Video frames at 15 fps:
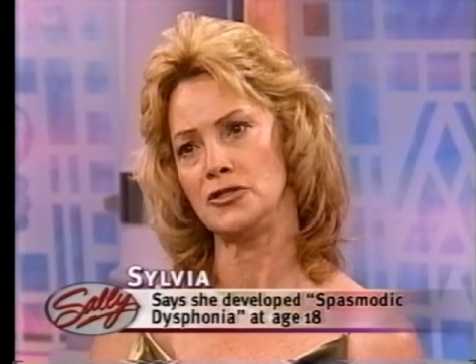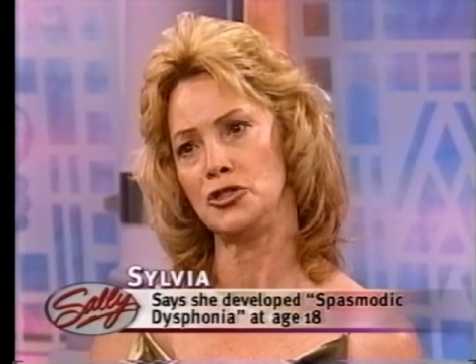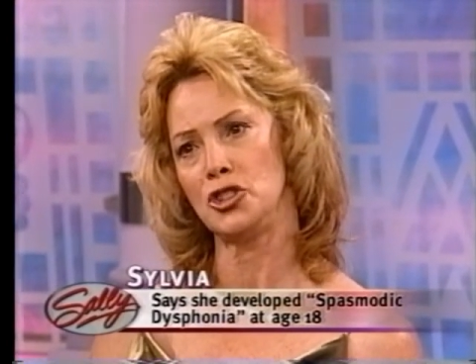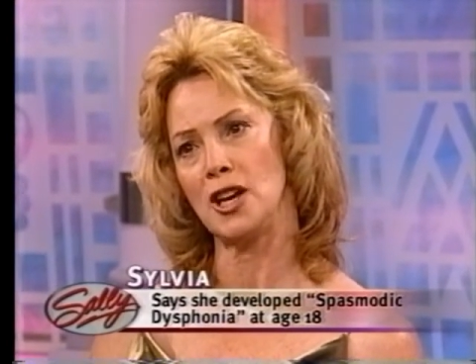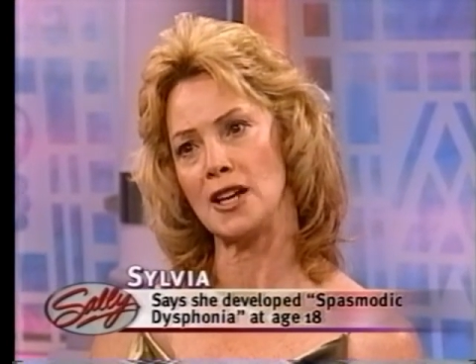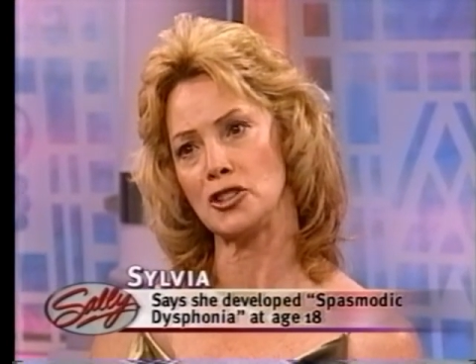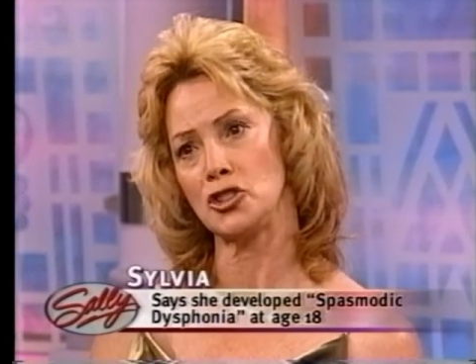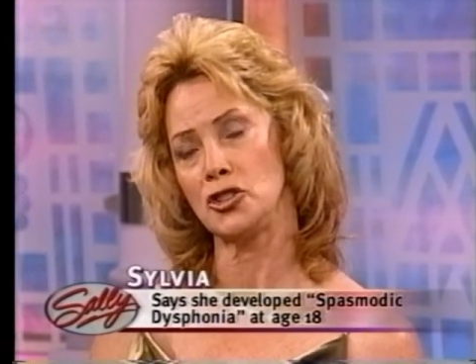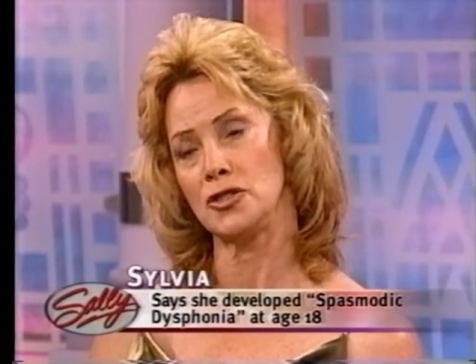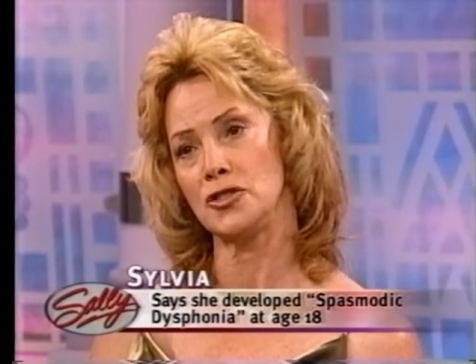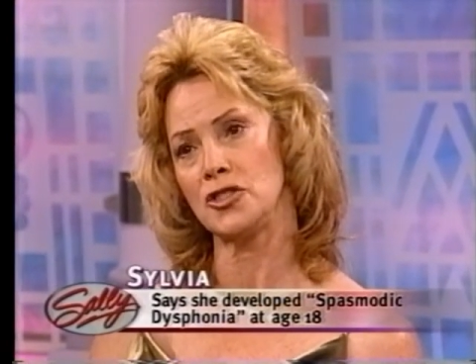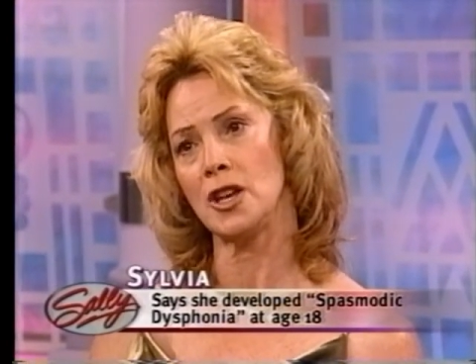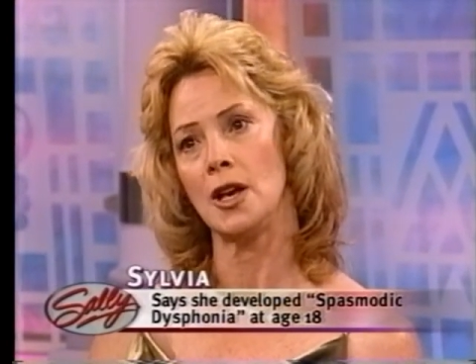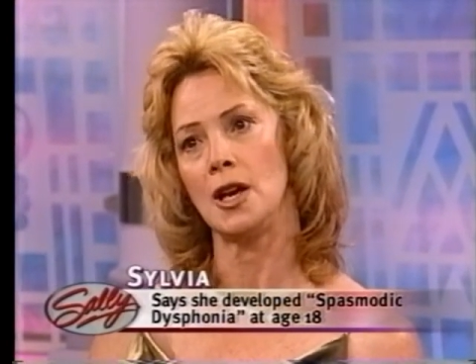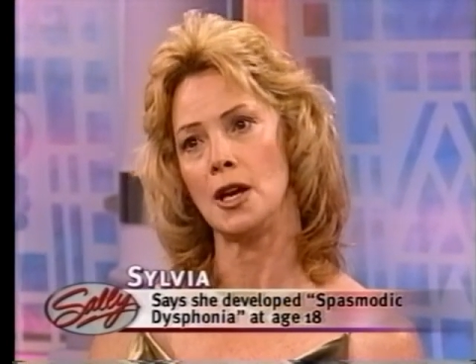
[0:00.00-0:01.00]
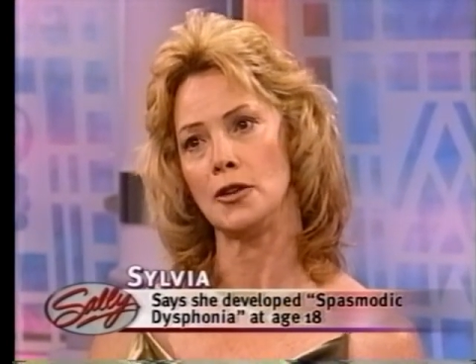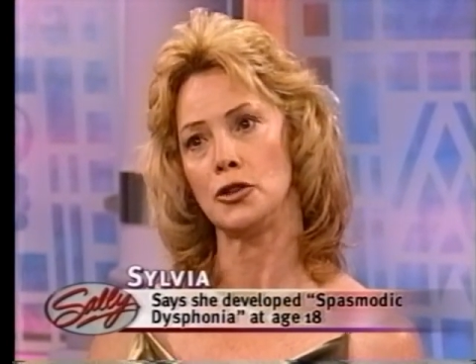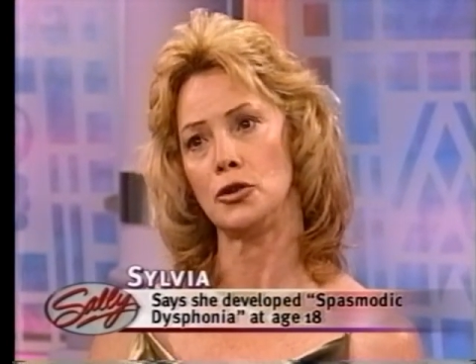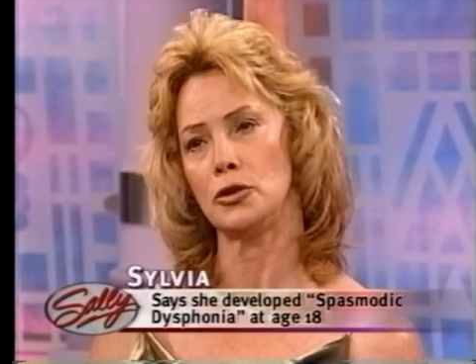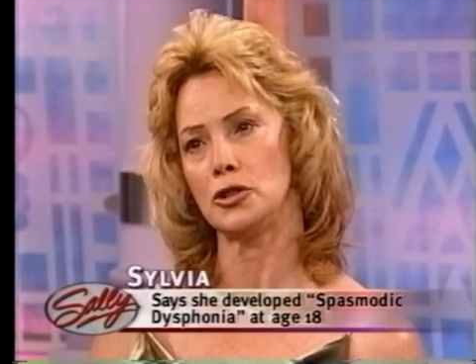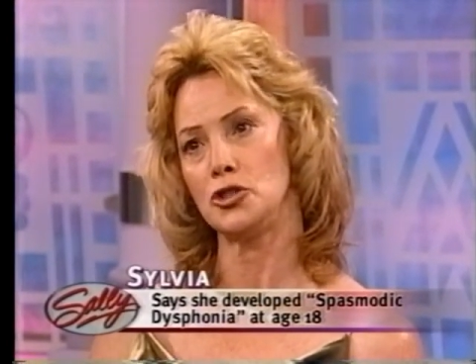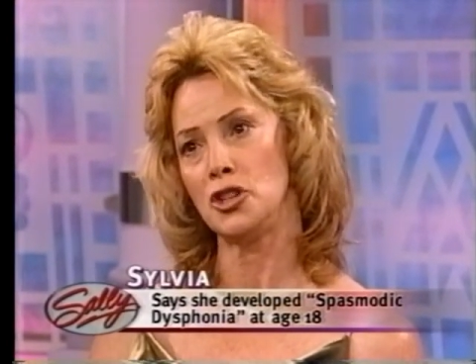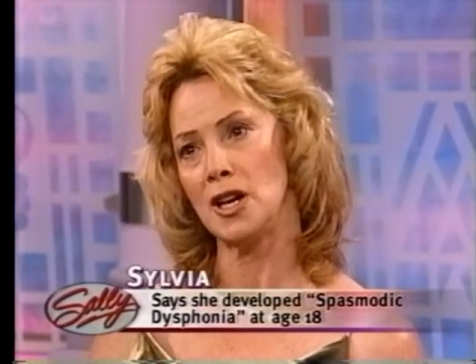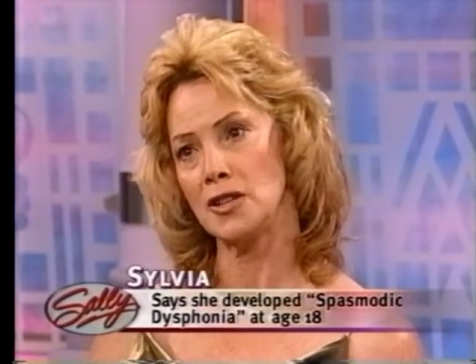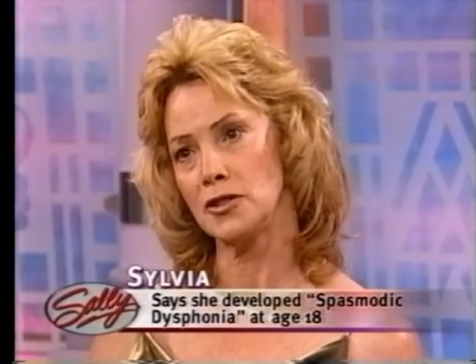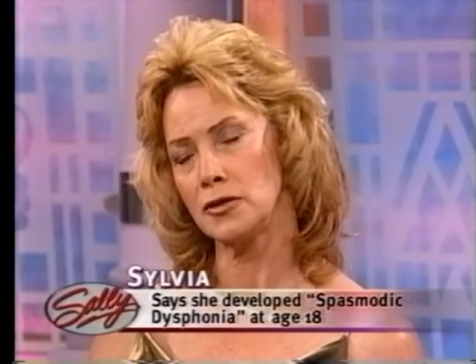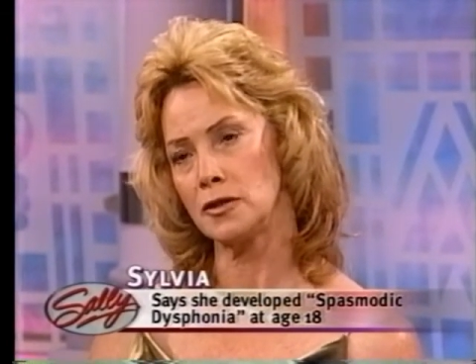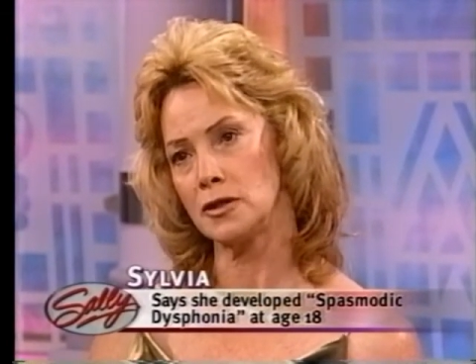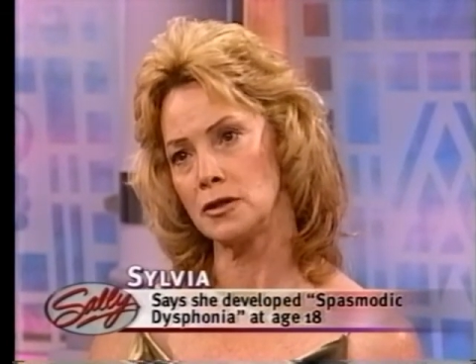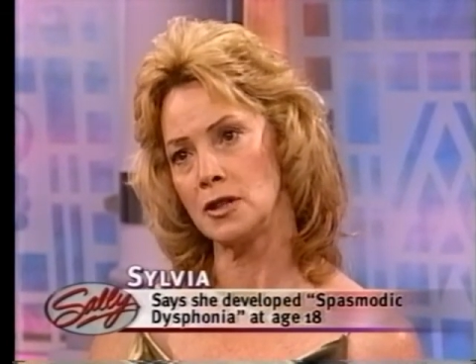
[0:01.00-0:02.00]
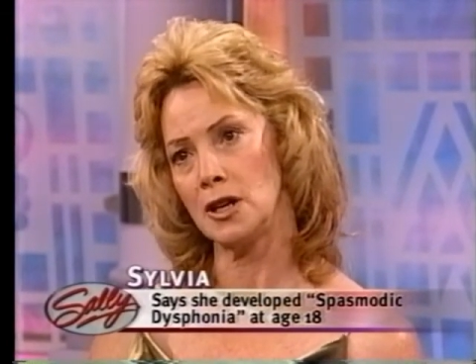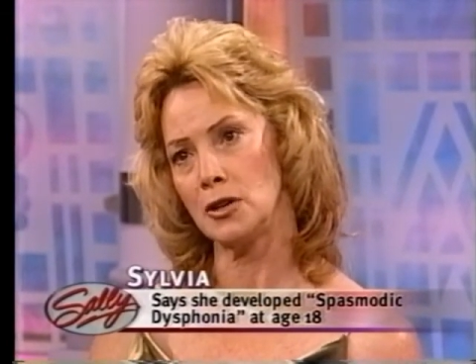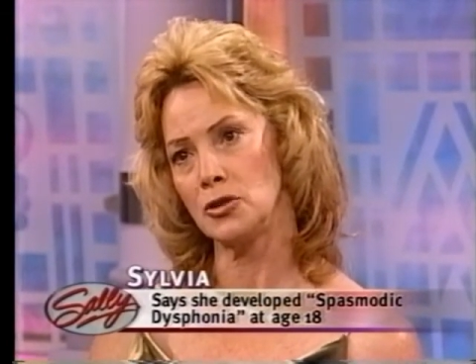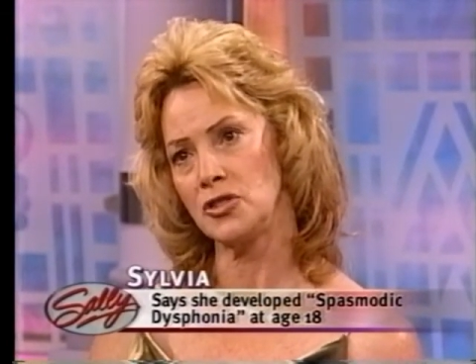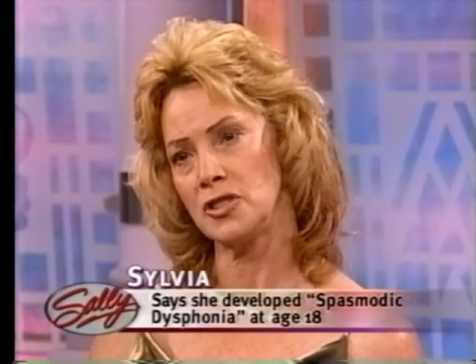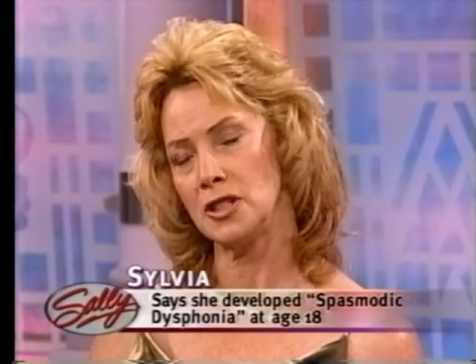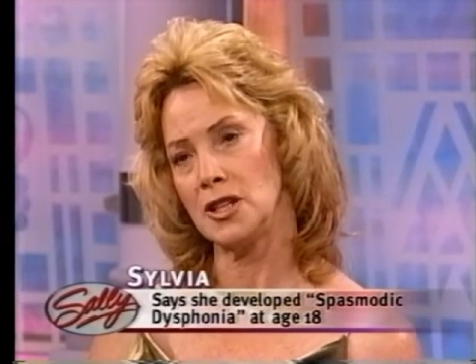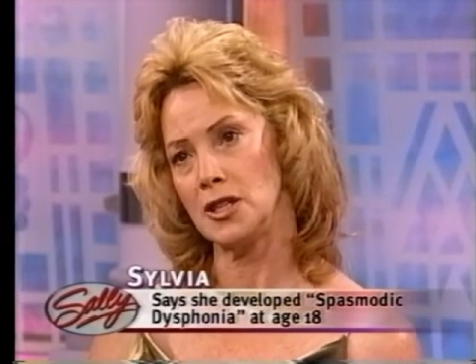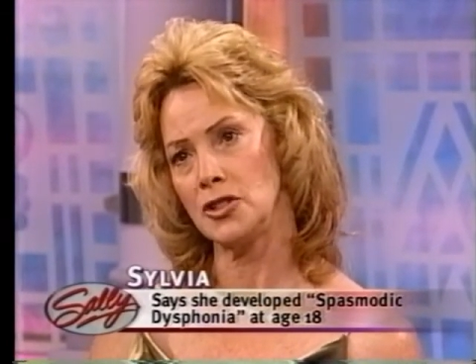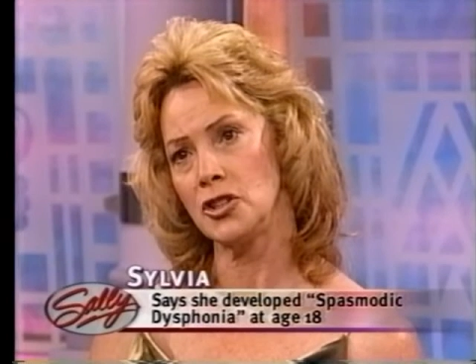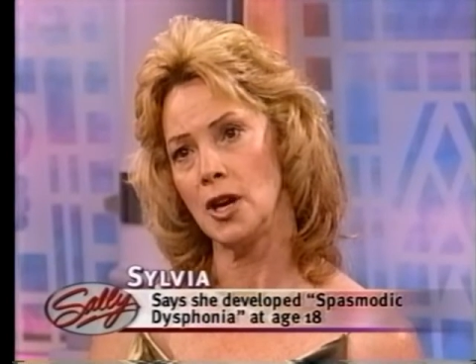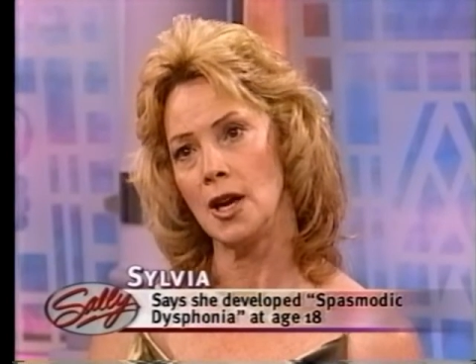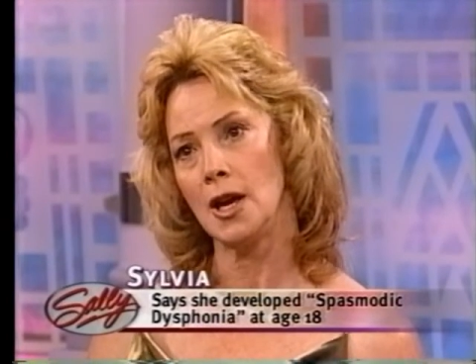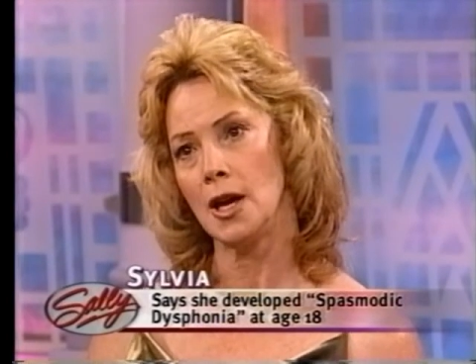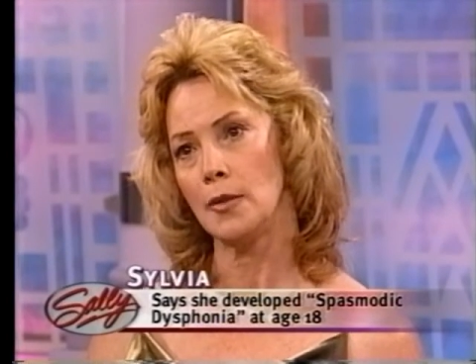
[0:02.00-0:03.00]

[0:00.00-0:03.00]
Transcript: injections to adjust the dosage,